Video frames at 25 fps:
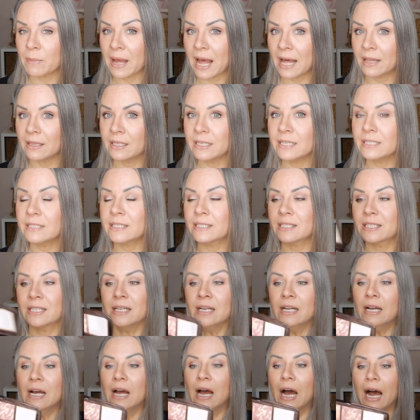palettes.
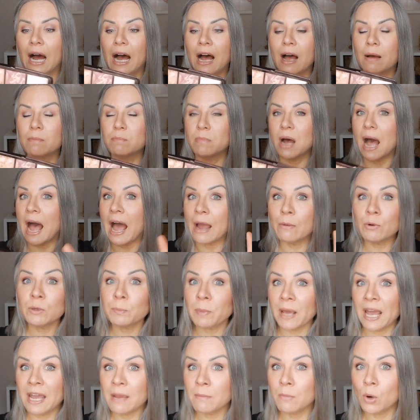Um, I
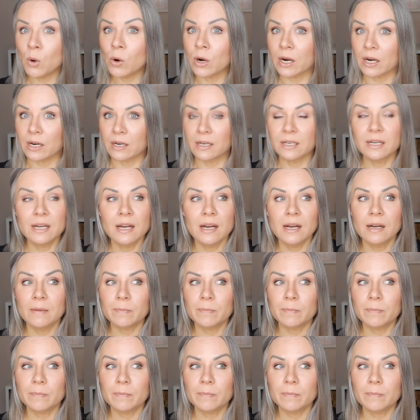would pay more.